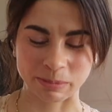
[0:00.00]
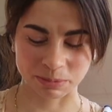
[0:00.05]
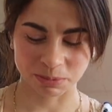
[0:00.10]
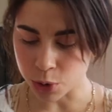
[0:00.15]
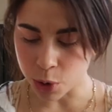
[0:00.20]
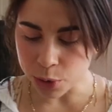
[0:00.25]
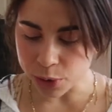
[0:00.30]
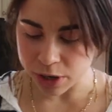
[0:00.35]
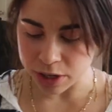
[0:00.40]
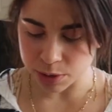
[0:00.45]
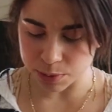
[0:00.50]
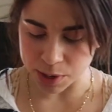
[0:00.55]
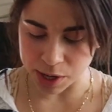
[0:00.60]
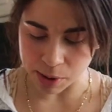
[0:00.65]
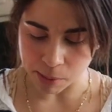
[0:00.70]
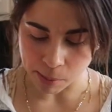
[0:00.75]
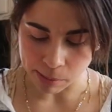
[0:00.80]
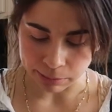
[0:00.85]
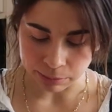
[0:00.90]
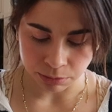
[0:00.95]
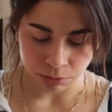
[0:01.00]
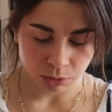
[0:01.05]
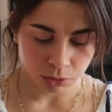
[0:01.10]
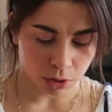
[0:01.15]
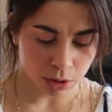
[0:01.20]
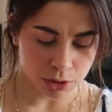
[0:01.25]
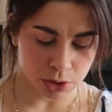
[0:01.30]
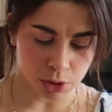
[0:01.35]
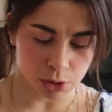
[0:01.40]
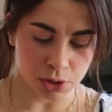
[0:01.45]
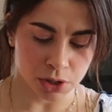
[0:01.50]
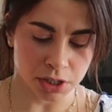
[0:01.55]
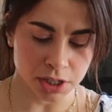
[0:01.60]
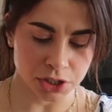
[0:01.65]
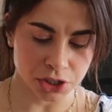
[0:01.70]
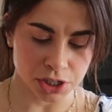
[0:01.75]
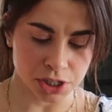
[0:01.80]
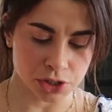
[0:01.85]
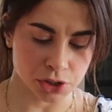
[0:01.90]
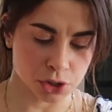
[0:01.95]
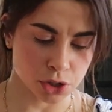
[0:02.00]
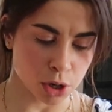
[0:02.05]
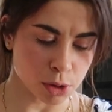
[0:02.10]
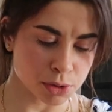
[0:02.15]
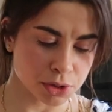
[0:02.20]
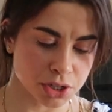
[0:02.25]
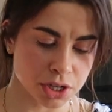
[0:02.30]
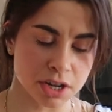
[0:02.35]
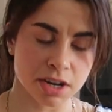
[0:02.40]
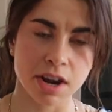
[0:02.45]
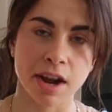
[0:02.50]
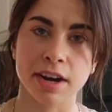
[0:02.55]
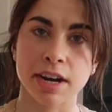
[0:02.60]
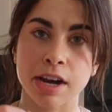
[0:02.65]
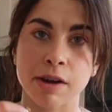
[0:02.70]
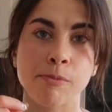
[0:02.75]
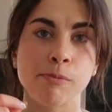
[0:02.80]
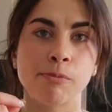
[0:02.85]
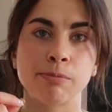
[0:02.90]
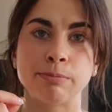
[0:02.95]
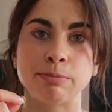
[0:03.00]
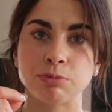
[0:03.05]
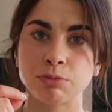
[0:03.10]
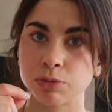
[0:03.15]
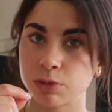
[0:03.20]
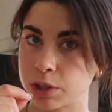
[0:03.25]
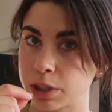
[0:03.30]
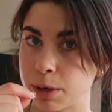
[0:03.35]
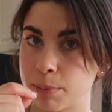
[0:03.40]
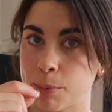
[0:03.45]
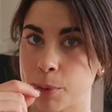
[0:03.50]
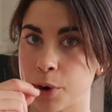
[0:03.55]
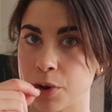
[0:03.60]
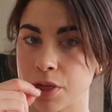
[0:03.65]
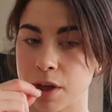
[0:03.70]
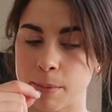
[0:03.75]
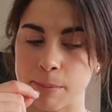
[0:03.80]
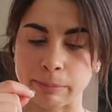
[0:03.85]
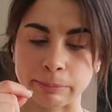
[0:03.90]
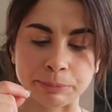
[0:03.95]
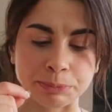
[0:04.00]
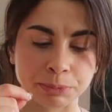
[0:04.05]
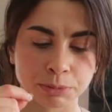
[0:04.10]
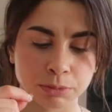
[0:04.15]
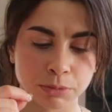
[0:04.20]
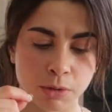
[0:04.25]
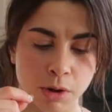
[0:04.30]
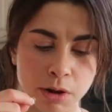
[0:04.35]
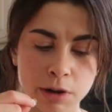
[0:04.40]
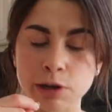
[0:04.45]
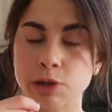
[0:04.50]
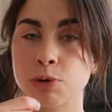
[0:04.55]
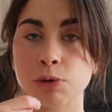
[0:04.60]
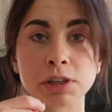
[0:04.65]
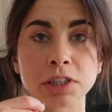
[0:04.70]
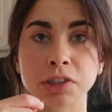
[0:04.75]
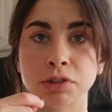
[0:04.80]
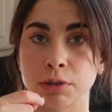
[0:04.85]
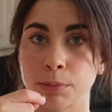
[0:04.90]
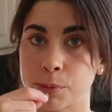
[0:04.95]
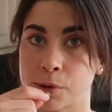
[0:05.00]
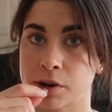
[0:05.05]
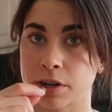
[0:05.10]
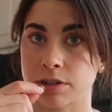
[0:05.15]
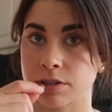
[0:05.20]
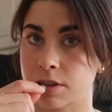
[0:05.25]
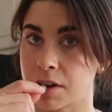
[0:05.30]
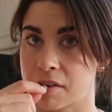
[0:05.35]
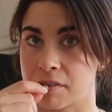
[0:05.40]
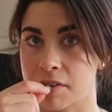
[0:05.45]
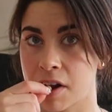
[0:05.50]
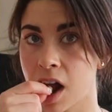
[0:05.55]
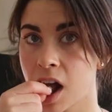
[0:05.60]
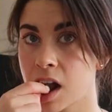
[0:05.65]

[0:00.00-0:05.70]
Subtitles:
So crispy, so delicious, toasted, nutty, didn't burn them. Notorious for burning stuff.